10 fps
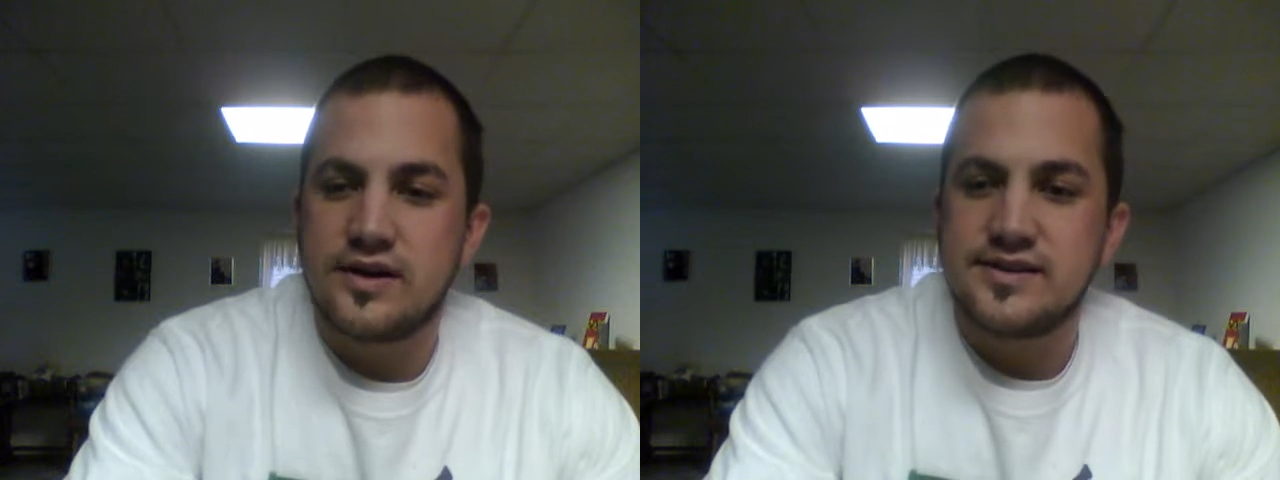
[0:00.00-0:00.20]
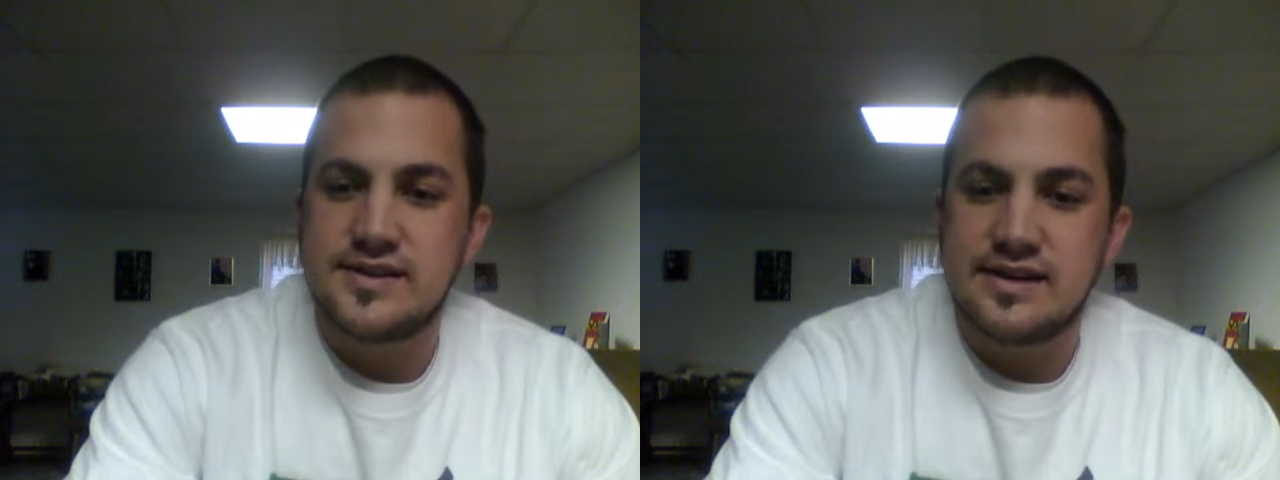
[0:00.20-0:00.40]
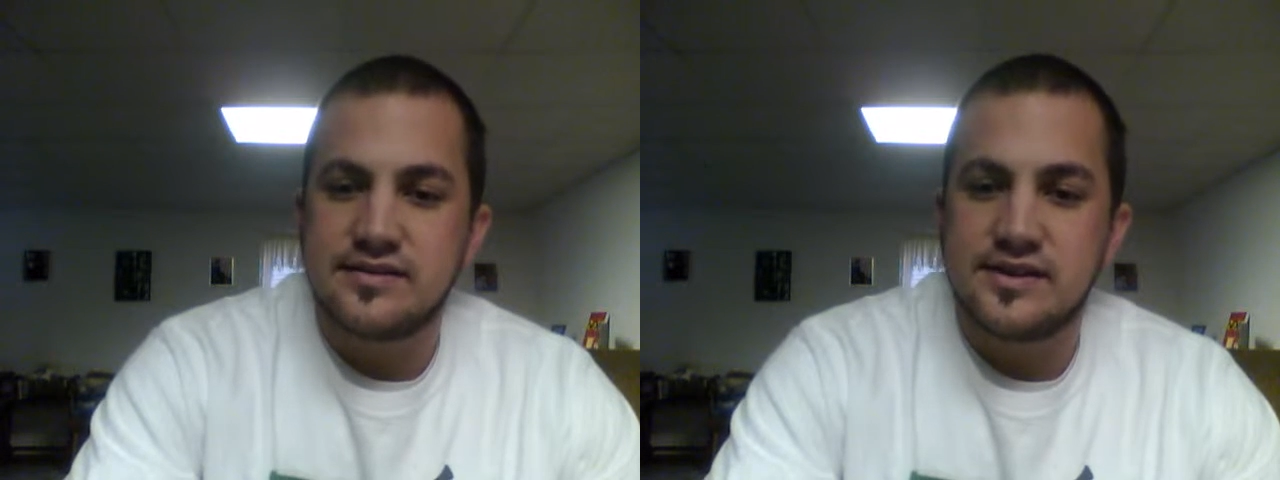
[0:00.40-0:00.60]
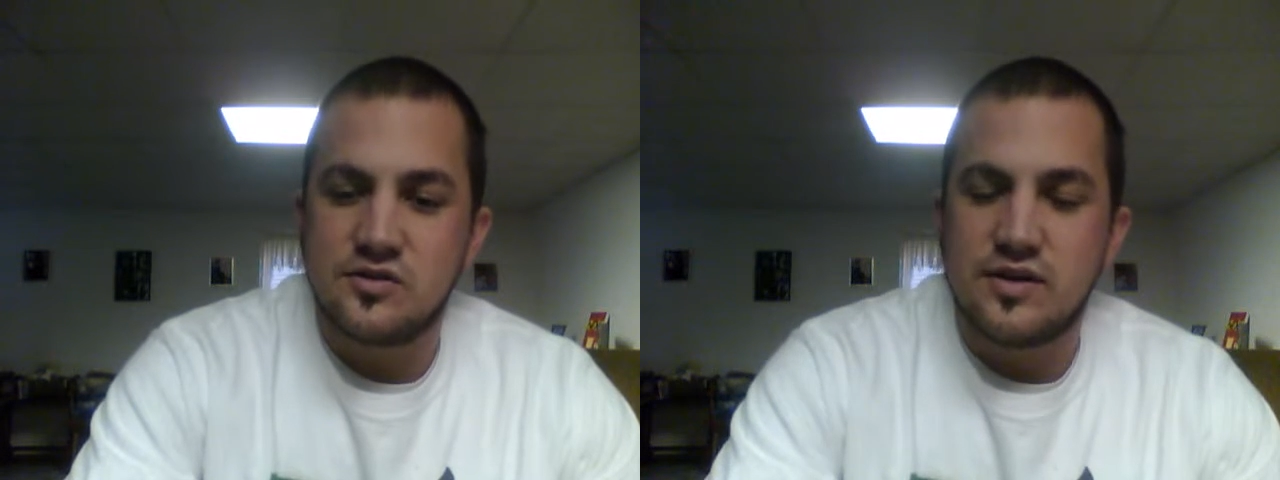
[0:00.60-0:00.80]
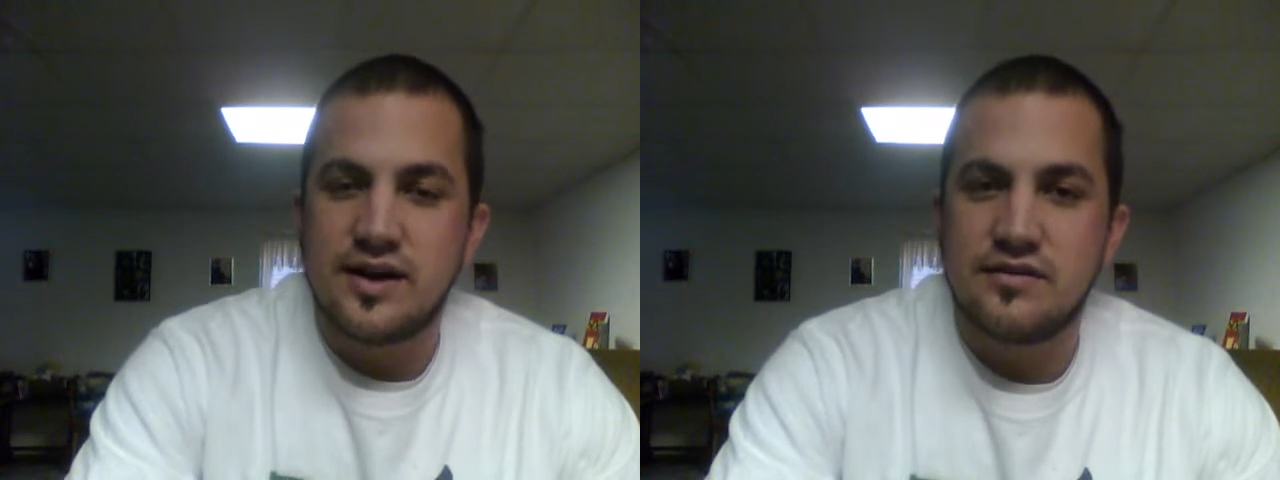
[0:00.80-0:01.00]
grades now that
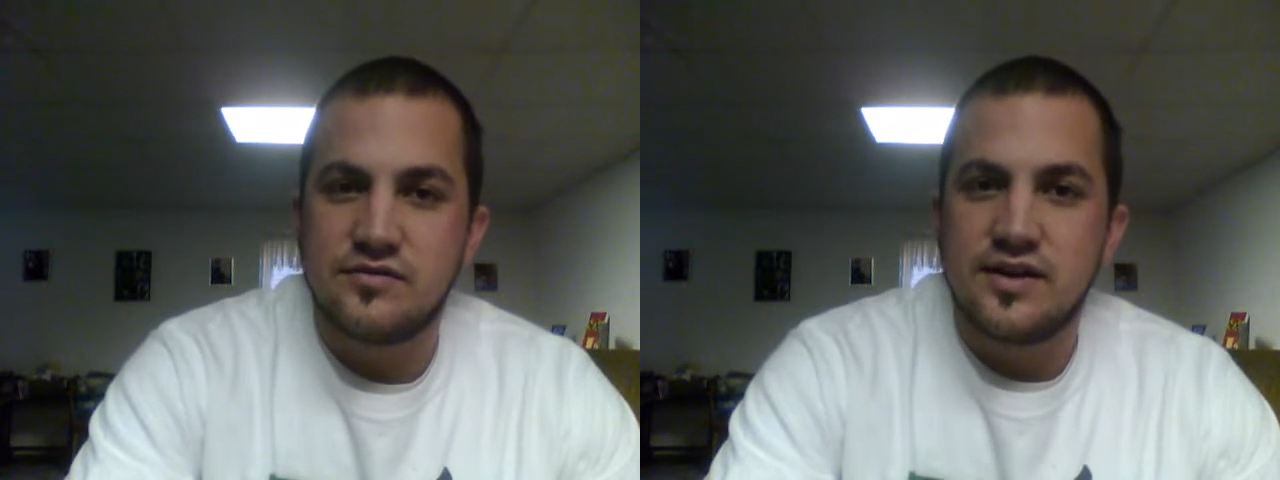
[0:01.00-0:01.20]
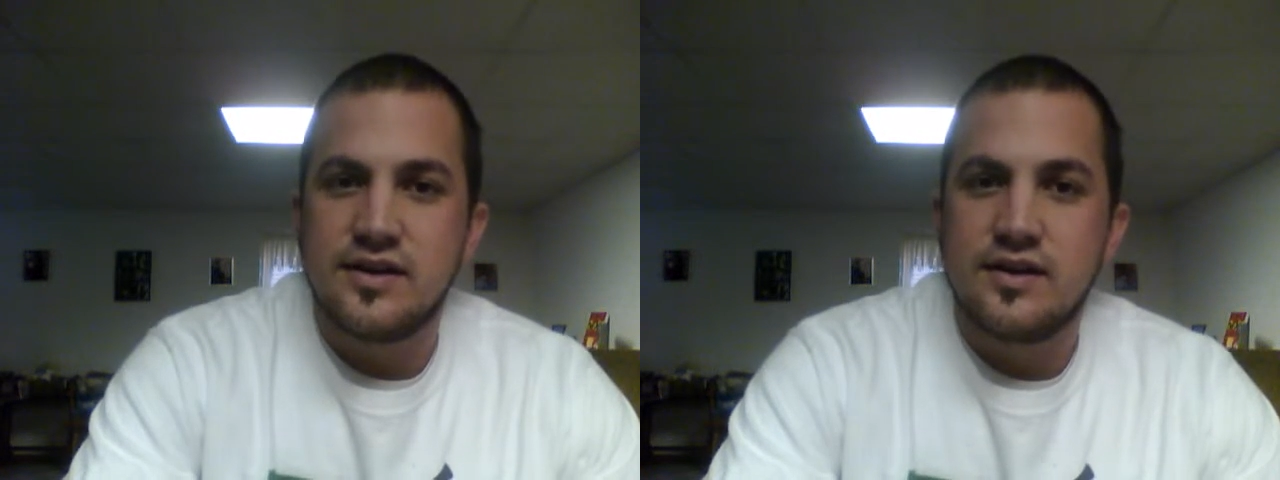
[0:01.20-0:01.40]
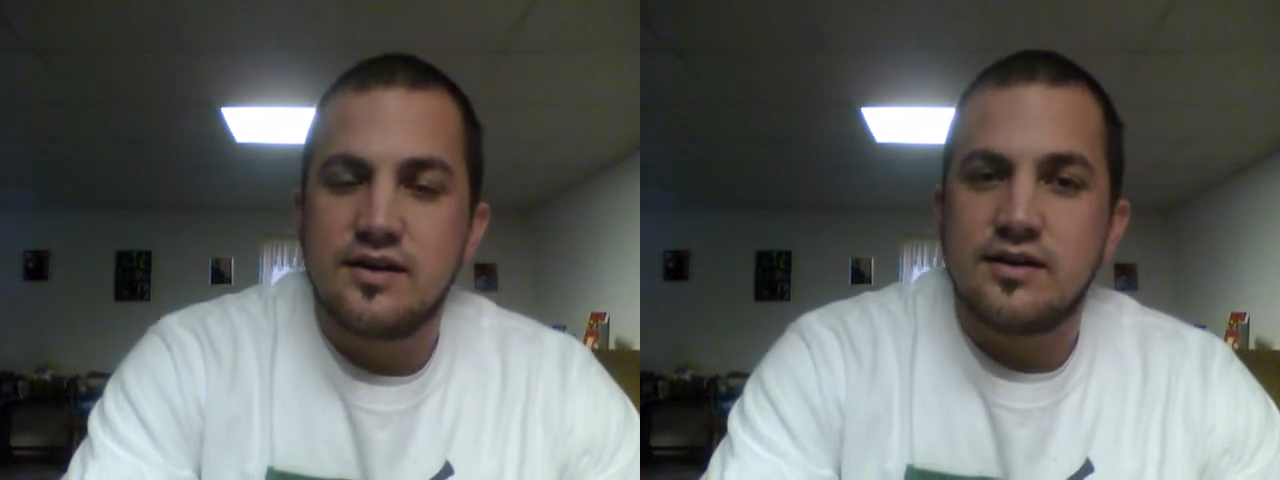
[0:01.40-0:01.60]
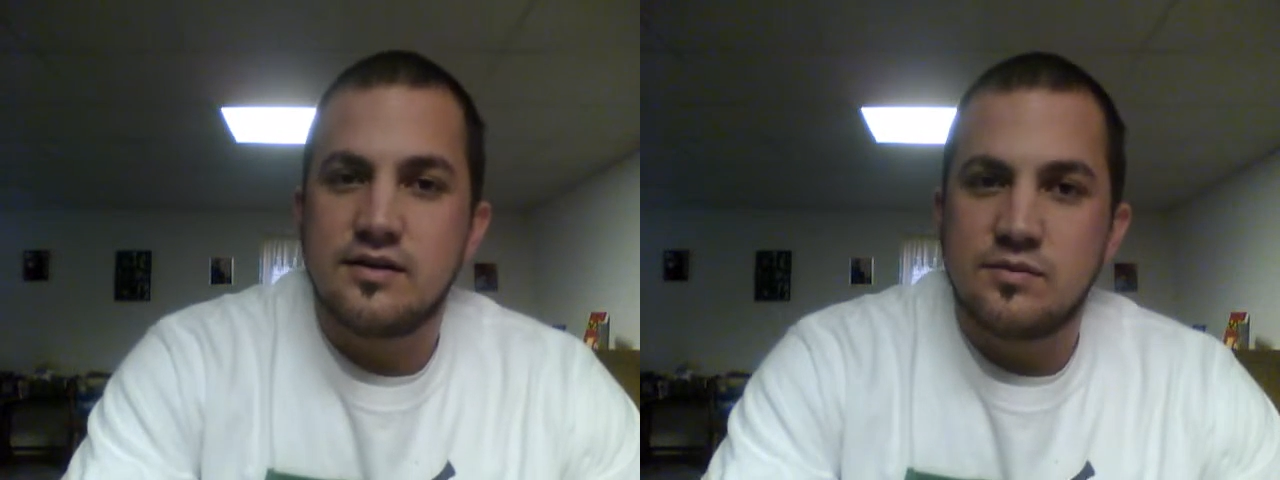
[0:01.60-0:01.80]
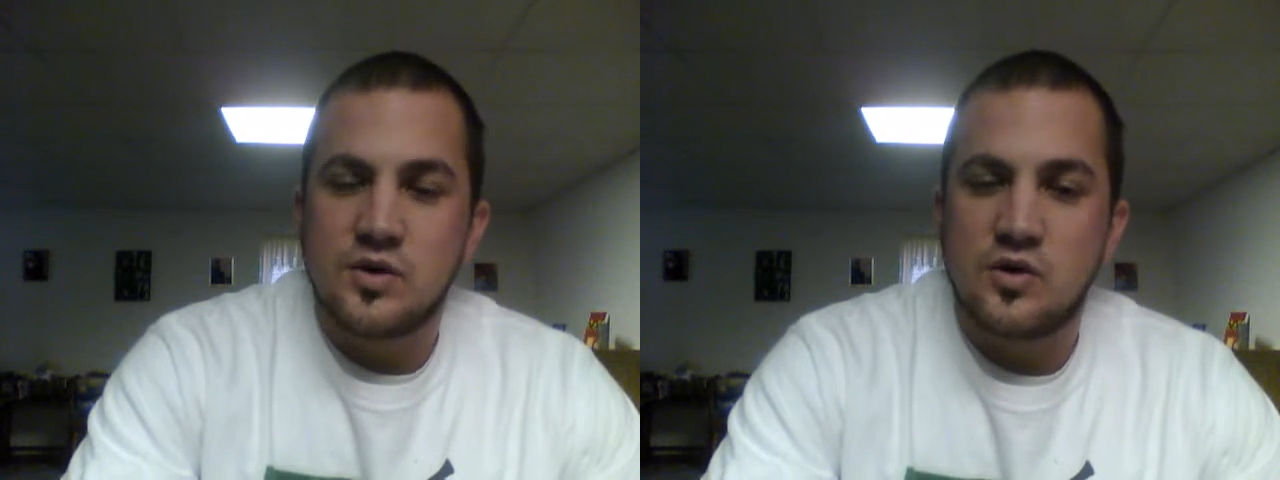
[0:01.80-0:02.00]
you'll have
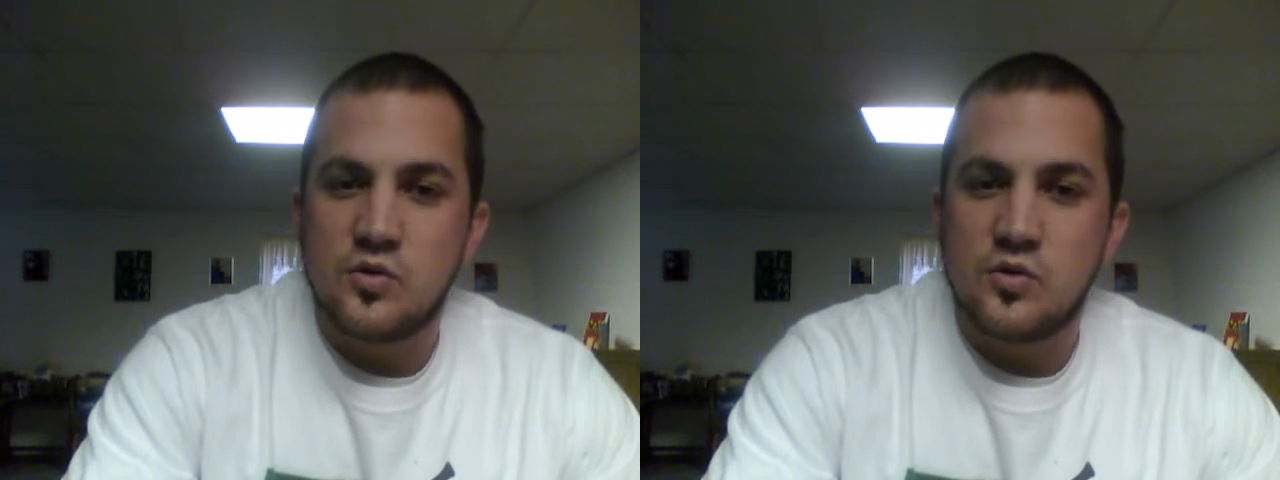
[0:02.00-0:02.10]
a